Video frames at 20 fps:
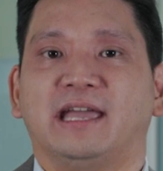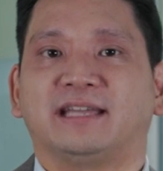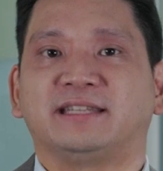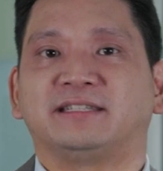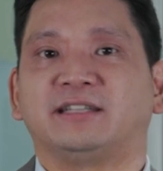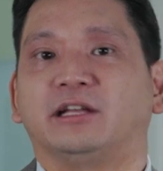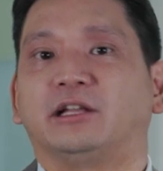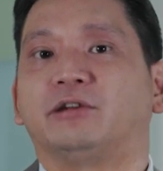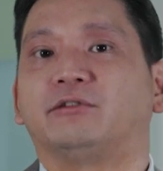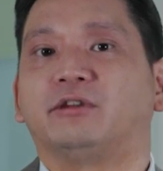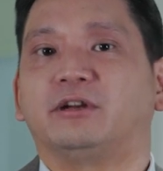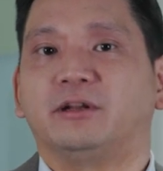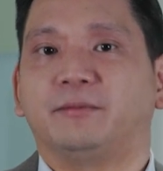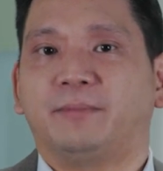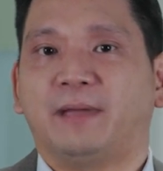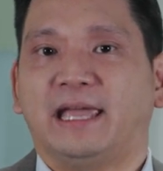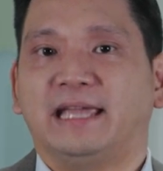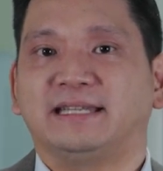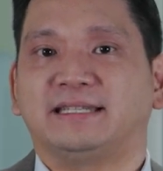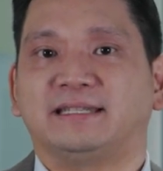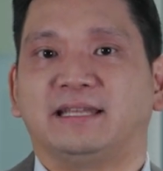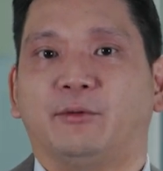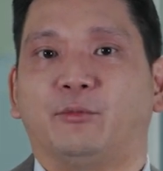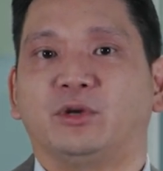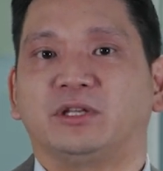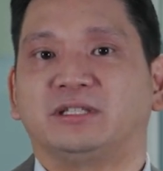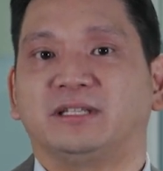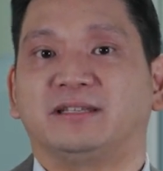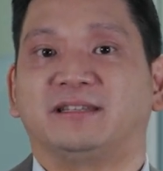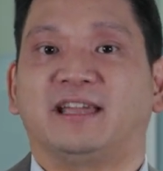accelerated pace at
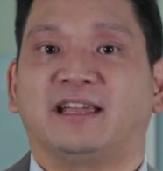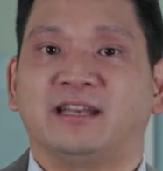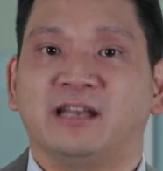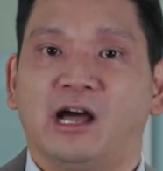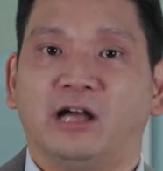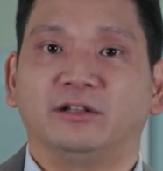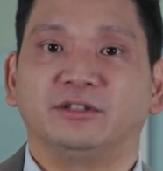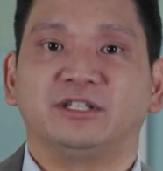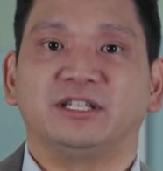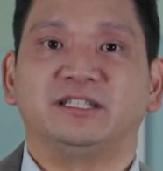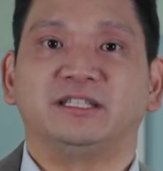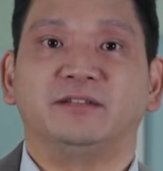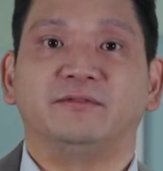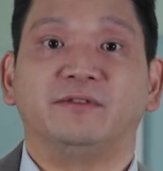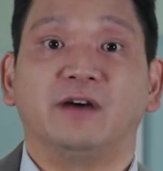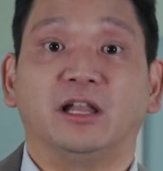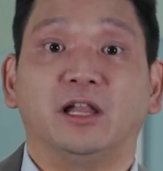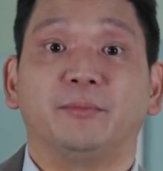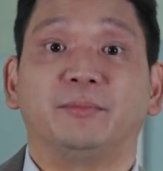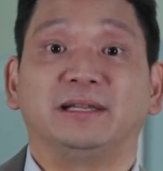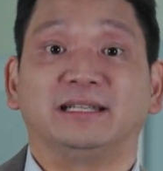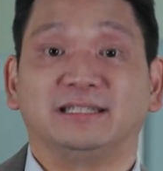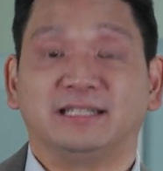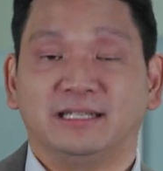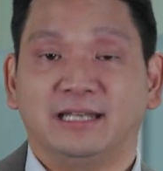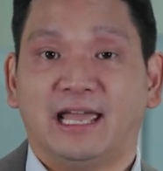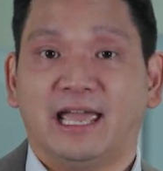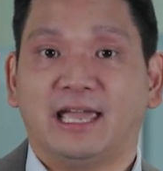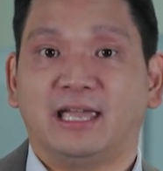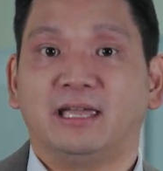which the technology is developing
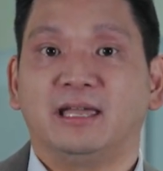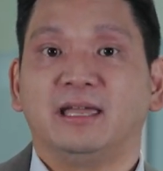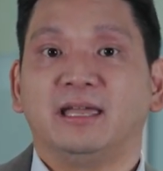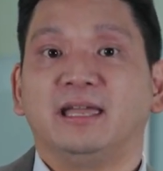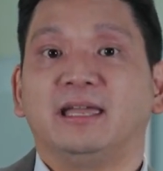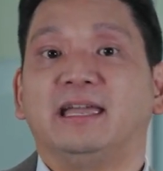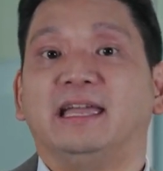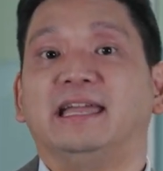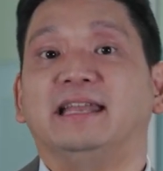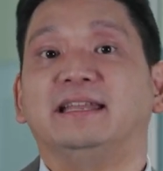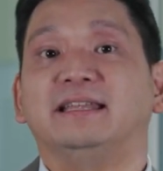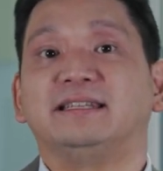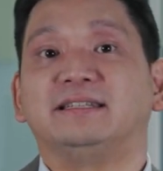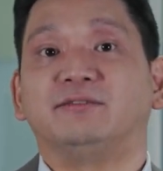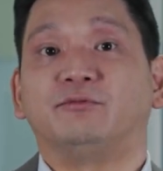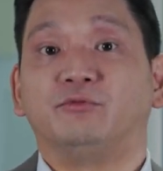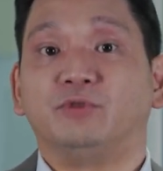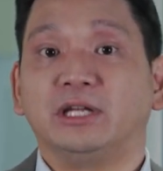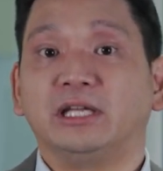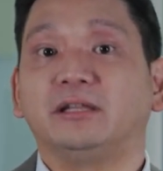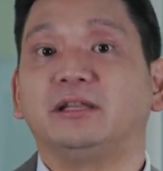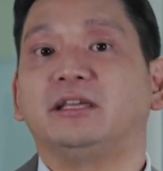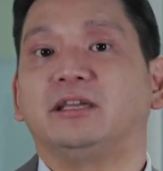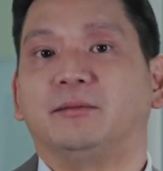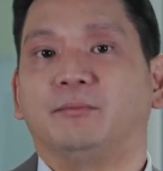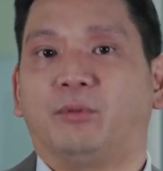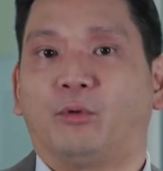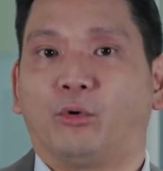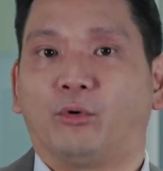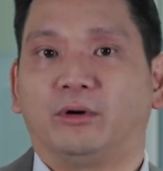today, it is really
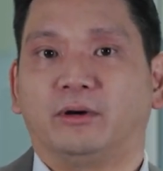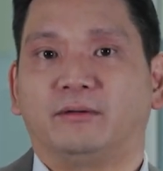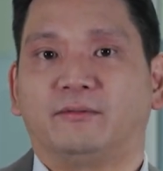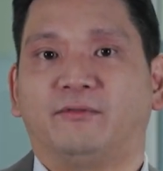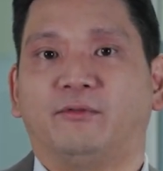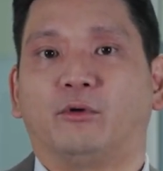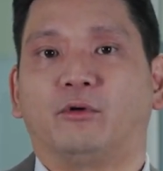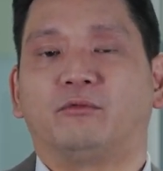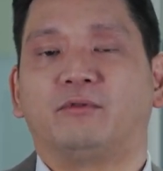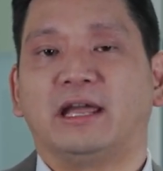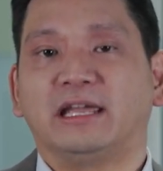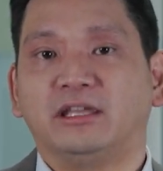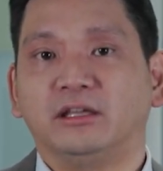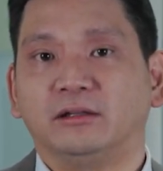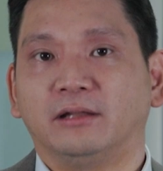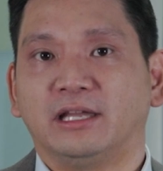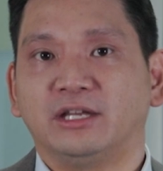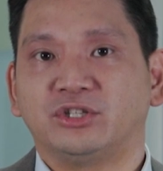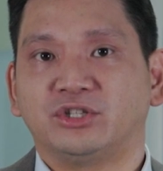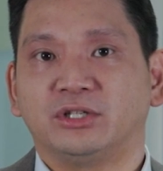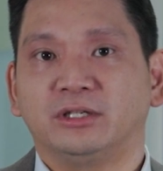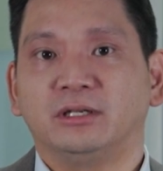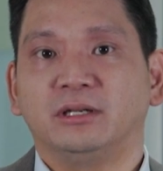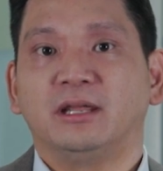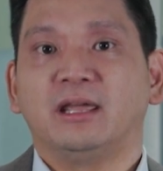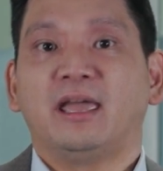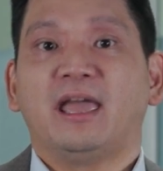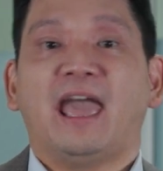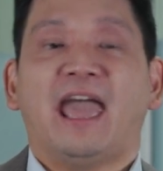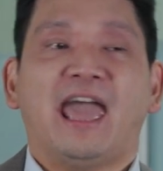important for regulation
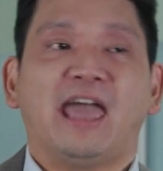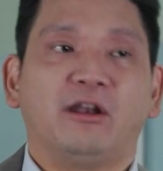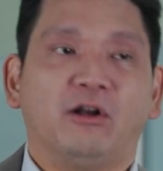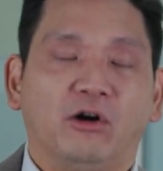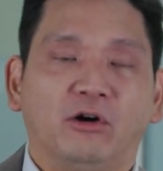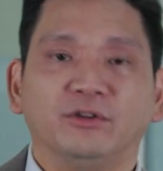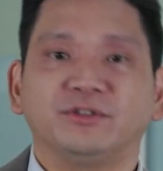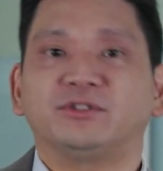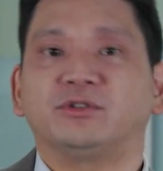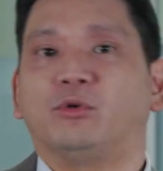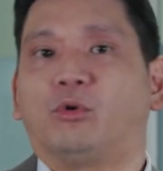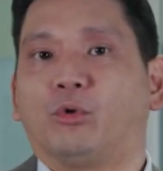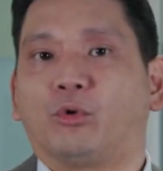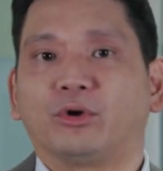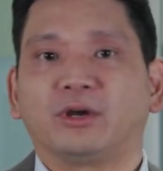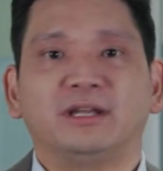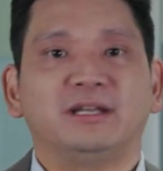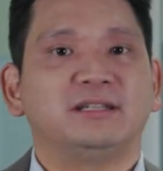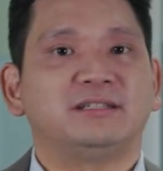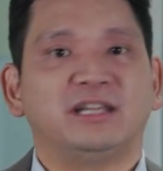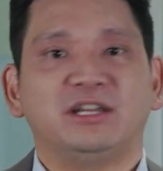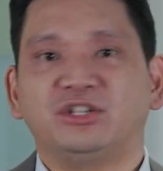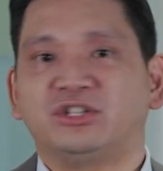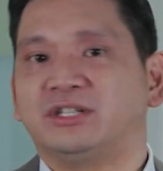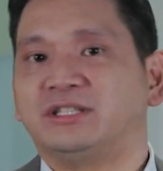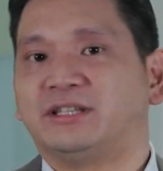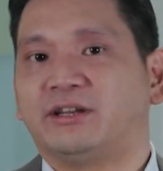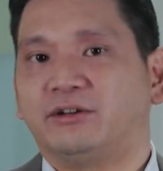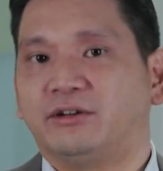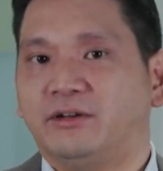and also
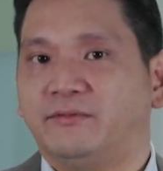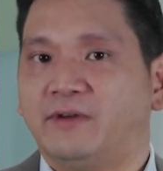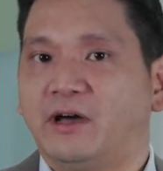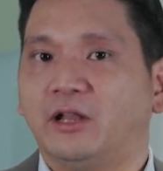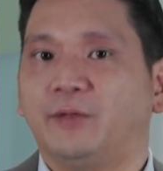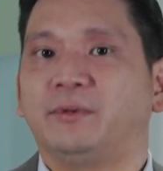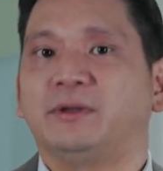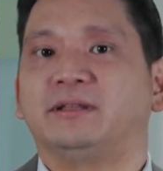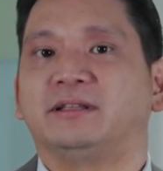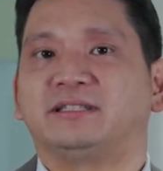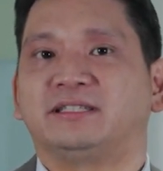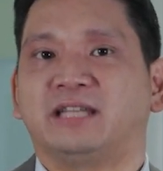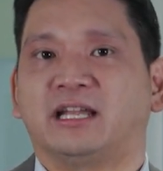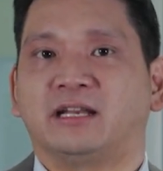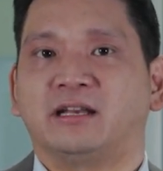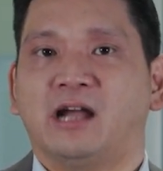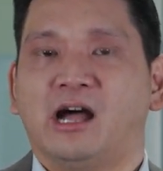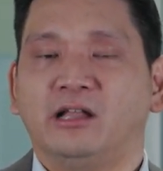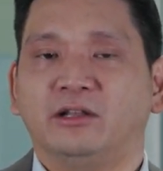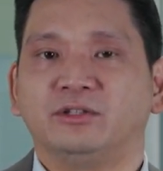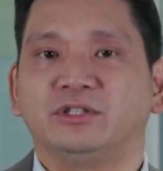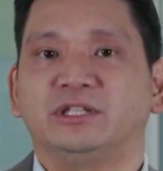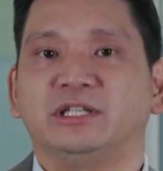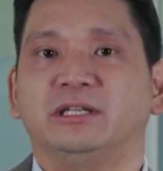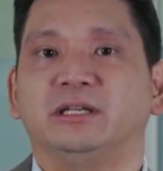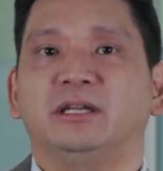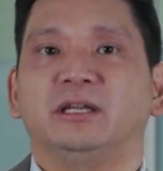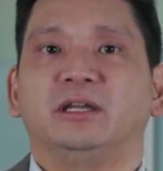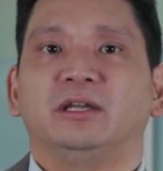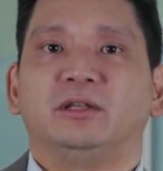organizations that are developing this
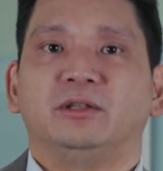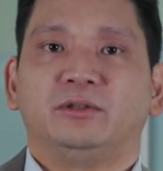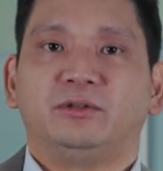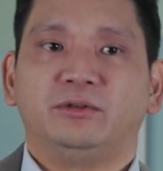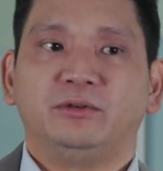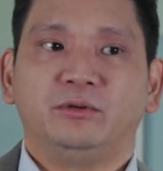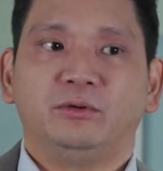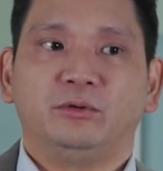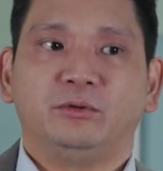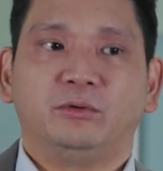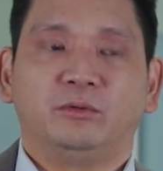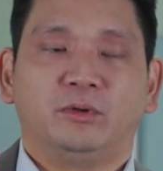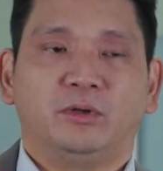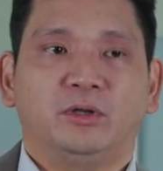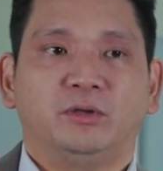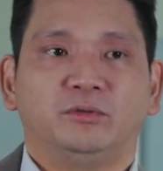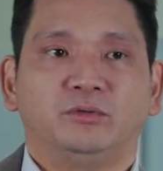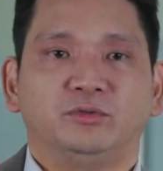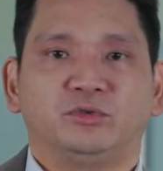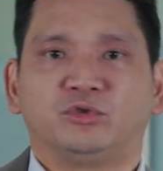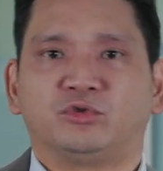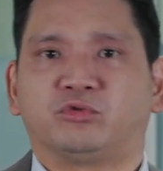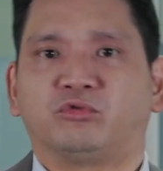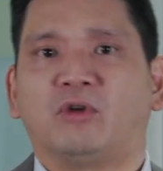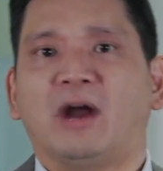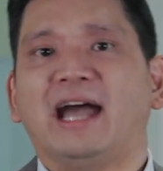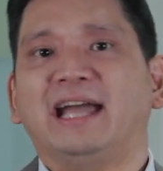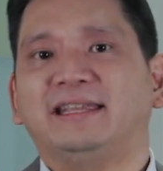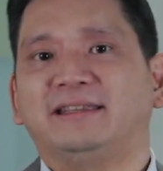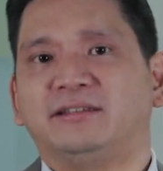technology to
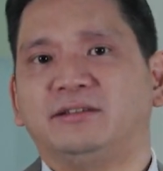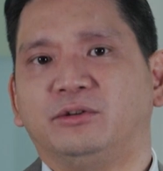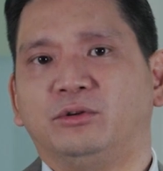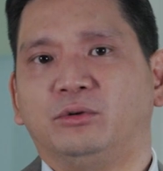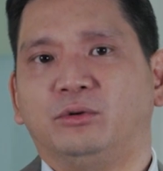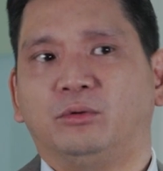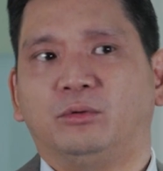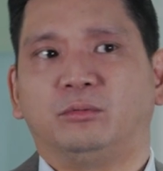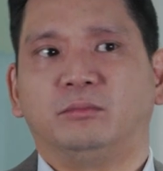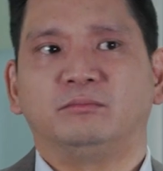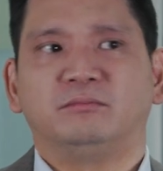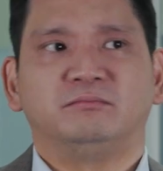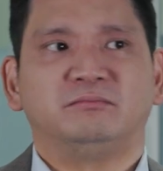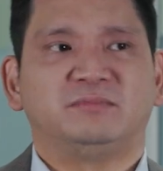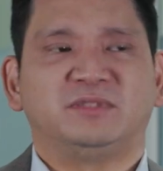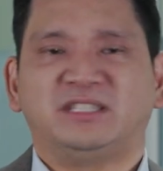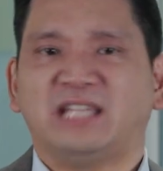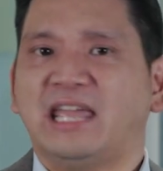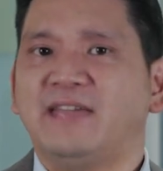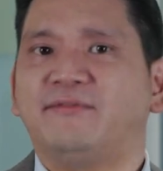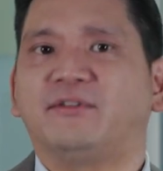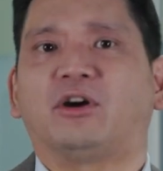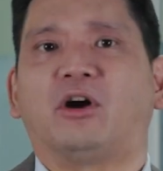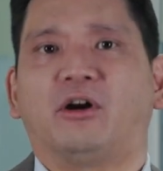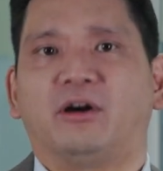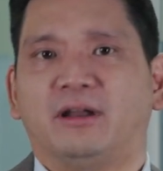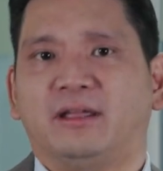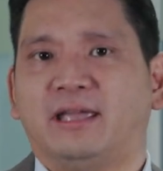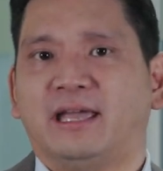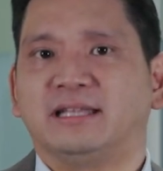try to
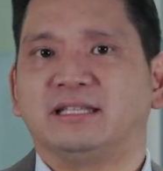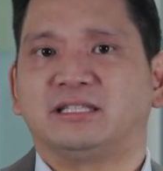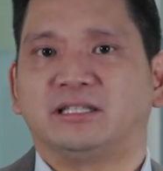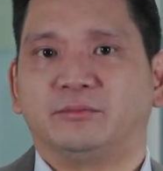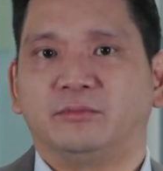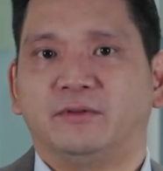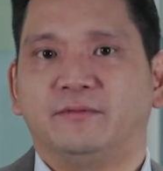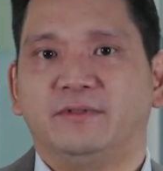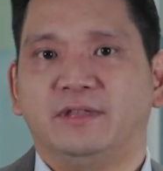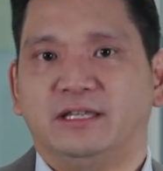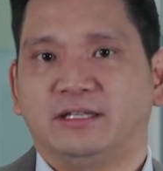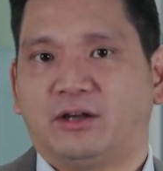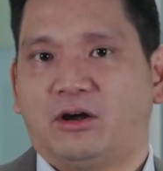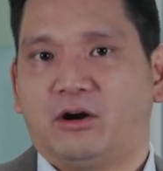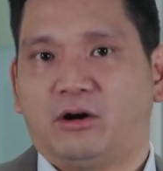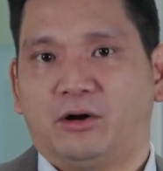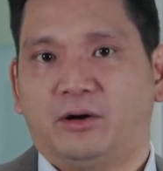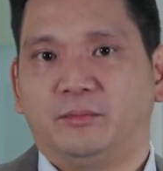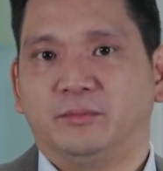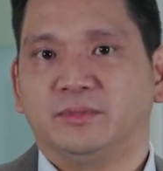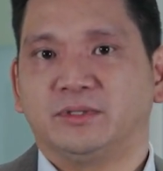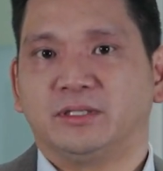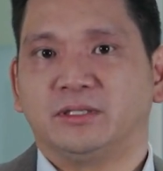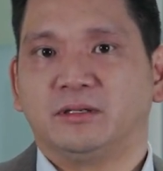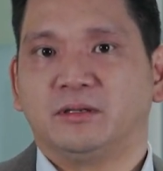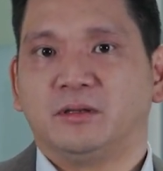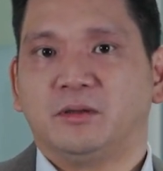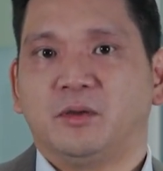safeguard against some of these harms.